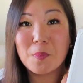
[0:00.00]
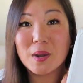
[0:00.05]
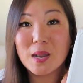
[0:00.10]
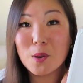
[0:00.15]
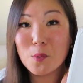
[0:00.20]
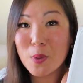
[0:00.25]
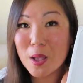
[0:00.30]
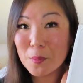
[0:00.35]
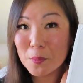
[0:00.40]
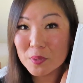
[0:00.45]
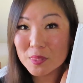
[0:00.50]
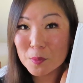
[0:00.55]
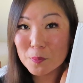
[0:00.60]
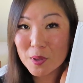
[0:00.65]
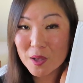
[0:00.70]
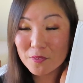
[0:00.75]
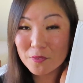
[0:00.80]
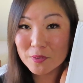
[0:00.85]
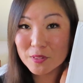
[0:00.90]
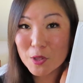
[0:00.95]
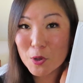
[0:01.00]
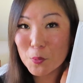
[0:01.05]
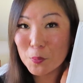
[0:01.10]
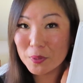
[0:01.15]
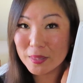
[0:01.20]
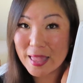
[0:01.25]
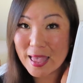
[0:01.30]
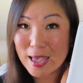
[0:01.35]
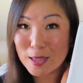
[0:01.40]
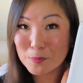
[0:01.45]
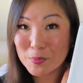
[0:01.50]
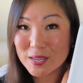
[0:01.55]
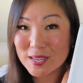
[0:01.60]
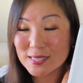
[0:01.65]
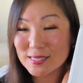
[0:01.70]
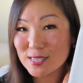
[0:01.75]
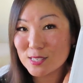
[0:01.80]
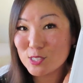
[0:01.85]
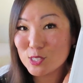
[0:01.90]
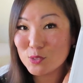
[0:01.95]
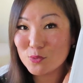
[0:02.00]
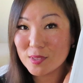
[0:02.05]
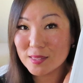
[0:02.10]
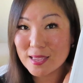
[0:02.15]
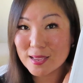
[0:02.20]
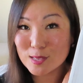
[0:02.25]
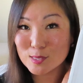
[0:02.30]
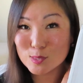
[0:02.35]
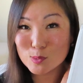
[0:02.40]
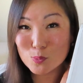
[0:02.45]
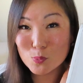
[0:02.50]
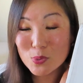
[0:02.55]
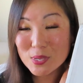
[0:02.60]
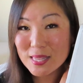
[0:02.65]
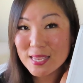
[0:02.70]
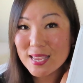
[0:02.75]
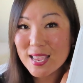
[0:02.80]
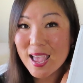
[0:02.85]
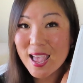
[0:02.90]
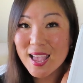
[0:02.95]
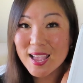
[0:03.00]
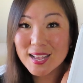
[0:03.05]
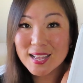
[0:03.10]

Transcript: but I went with the buffalo plaid because I just feel like it's really